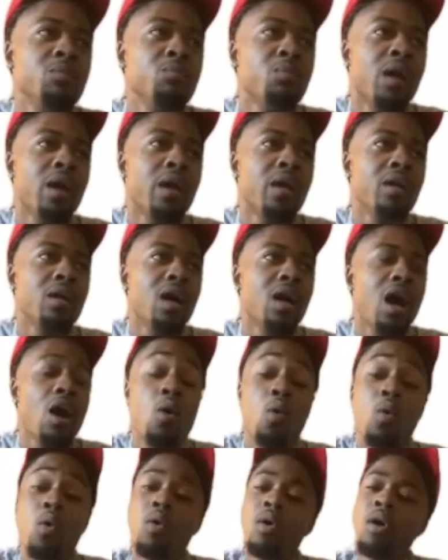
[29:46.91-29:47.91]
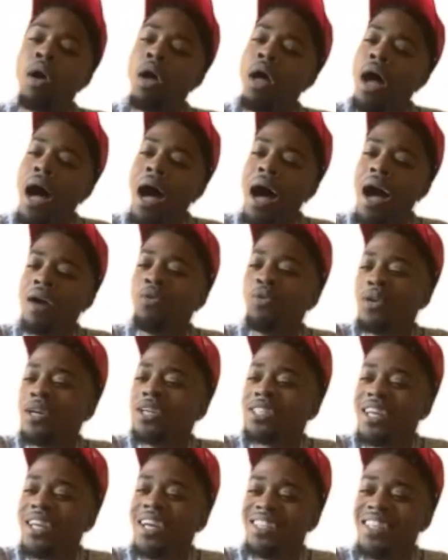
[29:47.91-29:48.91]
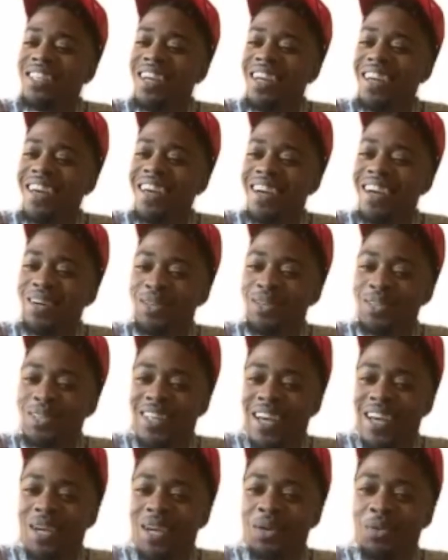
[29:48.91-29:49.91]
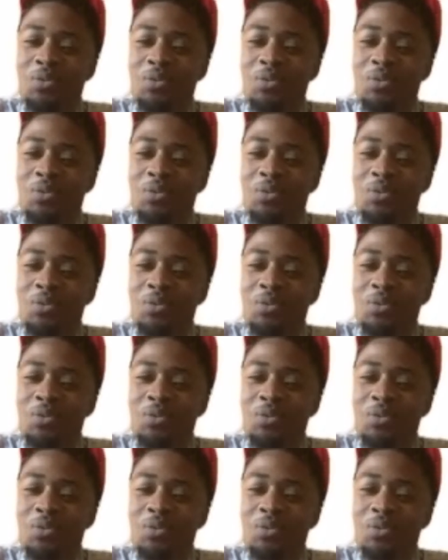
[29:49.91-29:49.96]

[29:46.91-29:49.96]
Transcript: Like Oh, I would say San Diego State.